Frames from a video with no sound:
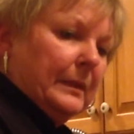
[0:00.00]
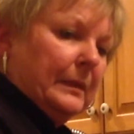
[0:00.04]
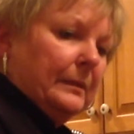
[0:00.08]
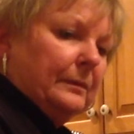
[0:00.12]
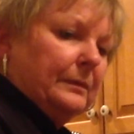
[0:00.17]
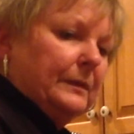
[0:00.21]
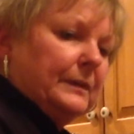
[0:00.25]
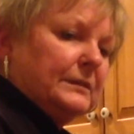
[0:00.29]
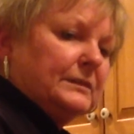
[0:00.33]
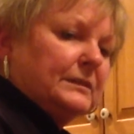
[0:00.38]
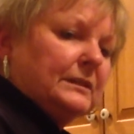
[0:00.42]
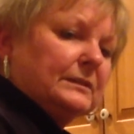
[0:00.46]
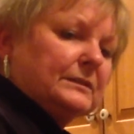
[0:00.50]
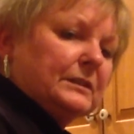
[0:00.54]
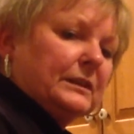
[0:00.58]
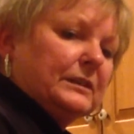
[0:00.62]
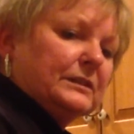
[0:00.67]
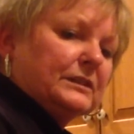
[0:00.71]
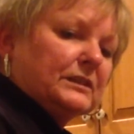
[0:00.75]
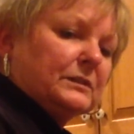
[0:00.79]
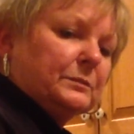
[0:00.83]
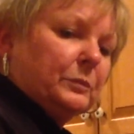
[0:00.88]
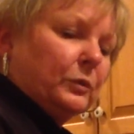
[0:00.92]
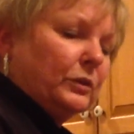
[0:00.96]
This is
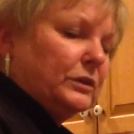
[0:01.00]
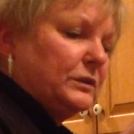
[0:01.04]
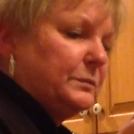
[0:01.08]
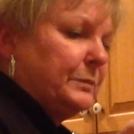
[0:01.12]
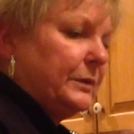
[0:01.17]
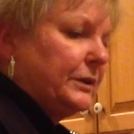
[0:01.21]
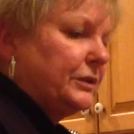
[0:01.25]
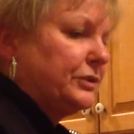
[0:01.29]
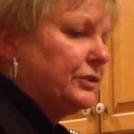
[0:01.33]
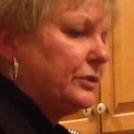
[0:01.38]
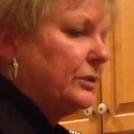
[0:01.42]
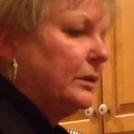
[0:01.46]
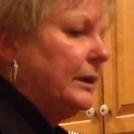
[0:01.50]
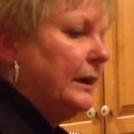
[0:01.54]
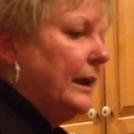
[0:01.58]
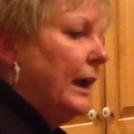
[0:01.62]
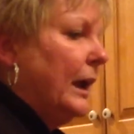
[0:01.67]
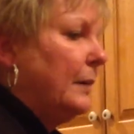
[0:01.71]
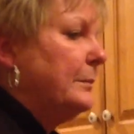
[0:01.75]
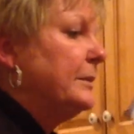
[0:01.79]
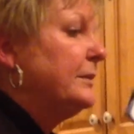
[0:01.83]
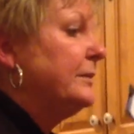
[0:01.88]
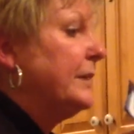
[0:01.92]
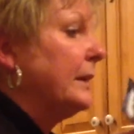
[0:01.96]
his sports picture.
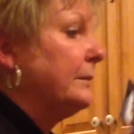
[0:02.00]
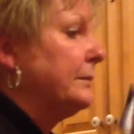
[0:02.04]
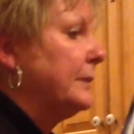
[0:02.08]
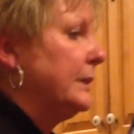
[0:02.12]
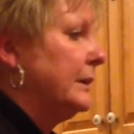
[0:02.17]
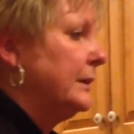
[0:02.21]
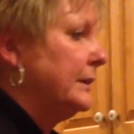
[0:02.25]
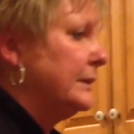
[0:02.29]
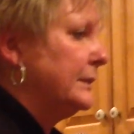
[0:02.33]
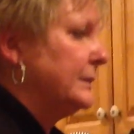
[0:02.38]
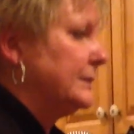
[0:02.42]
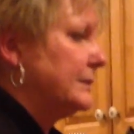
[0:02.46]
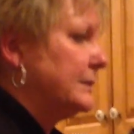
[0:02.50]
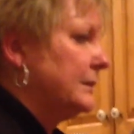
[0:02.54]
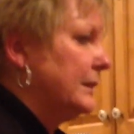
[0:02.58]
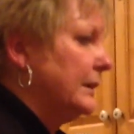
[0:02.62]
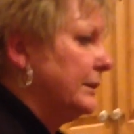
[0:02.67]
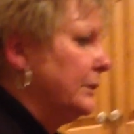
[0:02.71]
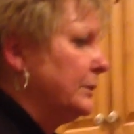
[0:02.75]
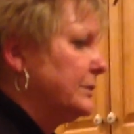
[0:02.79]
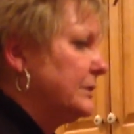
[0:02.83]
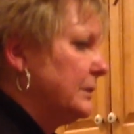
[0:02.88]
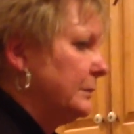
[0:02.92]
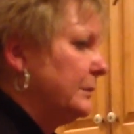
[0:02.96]
How many of you have kids? I
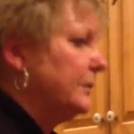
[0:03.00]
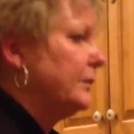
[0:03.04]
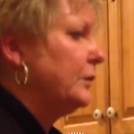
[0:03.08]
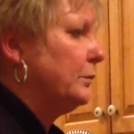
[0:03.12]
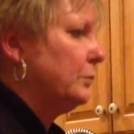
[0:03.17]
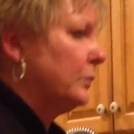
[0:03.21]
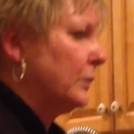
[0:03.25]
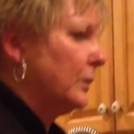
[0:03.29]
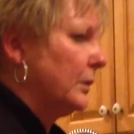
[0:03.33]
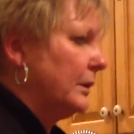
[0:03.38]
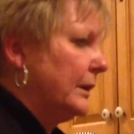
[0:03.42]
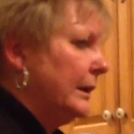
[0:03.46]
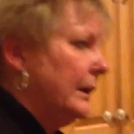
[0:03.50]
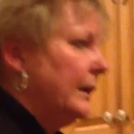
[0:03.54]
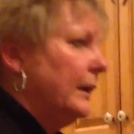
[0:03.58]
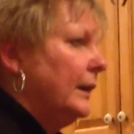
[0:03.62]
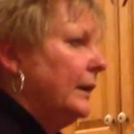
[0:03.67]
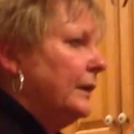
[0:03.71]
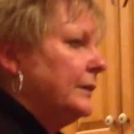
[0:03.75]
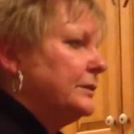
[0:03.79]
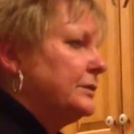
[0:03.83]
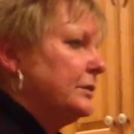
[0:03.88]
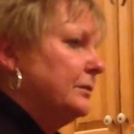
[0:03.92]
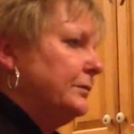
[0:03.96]
know some of you work.
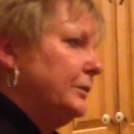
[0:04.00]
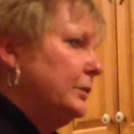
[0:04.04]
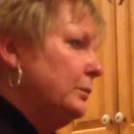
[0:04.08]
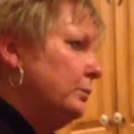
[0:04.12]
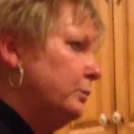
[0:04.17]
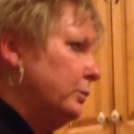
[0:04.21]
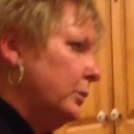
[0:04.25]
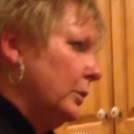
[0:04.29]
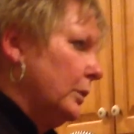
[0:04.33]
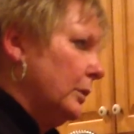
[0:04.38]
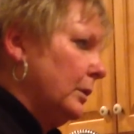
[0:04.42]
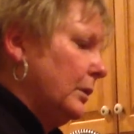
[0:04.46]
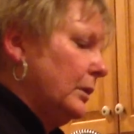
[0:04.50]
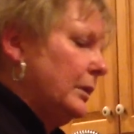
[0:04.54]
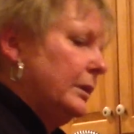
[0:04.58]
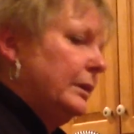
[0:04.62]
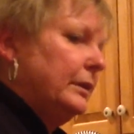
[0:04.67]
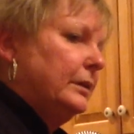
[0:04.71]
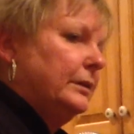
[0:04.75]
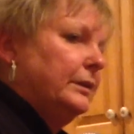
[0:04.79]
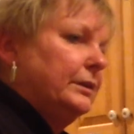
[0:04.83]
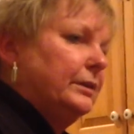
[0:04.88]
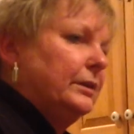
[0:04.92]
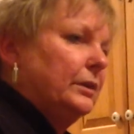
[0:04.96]
So if you work,
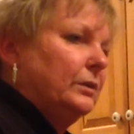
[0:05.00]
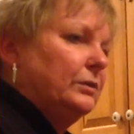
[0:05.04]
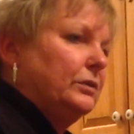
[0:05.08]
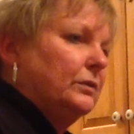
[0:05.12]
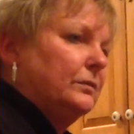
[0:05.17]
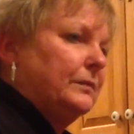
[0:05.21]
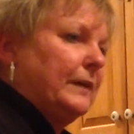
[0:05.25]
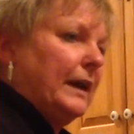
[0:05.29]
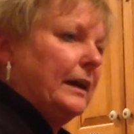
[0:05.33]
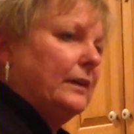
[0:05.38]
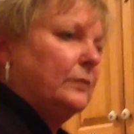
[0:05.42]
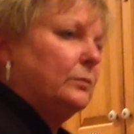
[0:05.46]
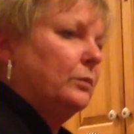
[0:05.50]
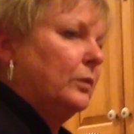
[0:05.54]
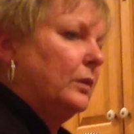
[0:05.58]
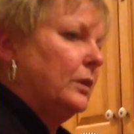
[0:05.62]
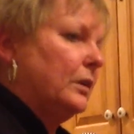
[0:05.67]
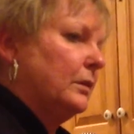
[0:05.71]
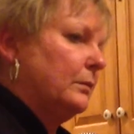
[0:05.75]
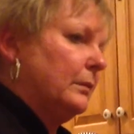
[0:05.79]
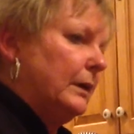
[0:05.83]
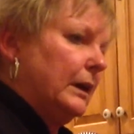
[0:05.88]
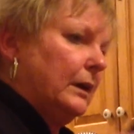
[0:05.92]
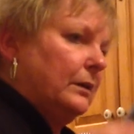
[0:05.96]
you know, you've got to work
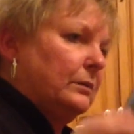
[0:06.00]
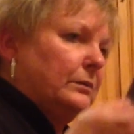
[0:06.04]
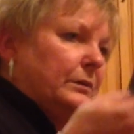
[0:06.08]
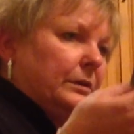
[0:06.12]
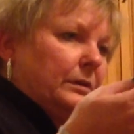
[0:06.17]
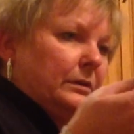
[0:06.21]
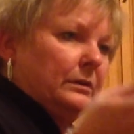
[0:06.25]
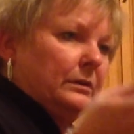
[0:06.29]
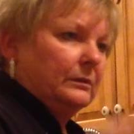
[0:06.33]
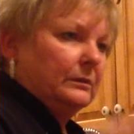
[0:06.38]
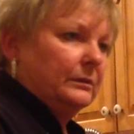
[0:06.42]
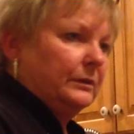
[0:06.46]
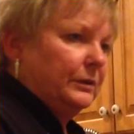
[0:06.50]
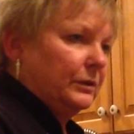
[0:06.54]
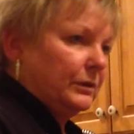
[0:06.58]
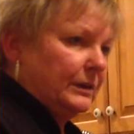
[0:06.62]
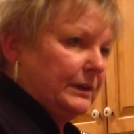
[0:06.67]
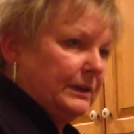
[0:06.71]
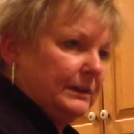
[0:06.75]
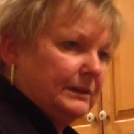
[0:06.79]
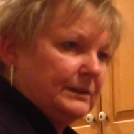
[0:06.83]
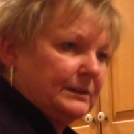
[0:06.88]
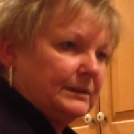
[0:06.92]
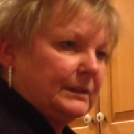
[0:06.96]
around your
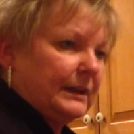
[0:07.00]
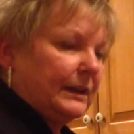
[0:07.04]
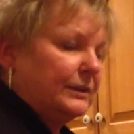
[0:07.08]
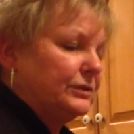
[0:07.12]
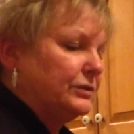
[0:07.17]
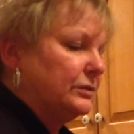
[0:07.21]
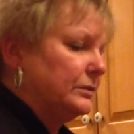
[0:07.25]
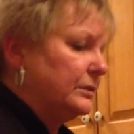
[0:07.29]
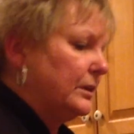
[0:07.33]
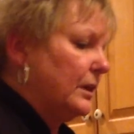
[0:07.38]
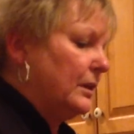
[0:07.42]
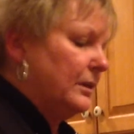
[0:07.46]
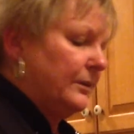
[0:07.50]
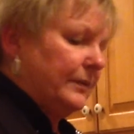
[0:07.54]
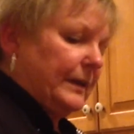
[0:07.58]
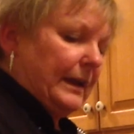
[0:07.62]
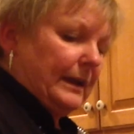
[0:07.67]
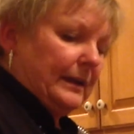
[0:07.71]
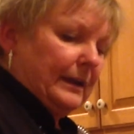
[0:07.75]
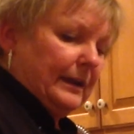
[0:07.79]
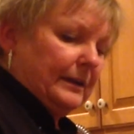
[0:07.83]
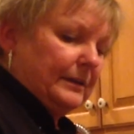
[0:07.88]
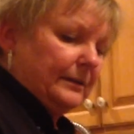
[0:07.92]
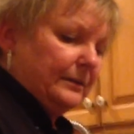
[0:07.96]
kid's schedule and all of
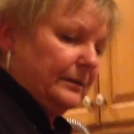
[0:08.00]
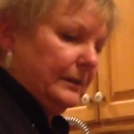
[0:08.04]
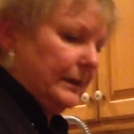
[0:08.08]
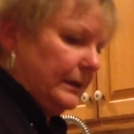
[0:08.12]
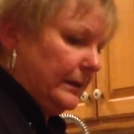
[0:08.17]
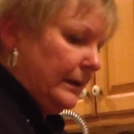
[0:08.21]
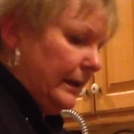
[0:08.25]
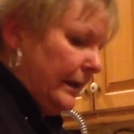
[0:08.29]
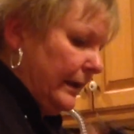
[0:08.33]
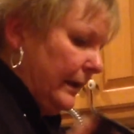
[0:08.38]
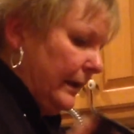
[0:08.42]
that kind of thing.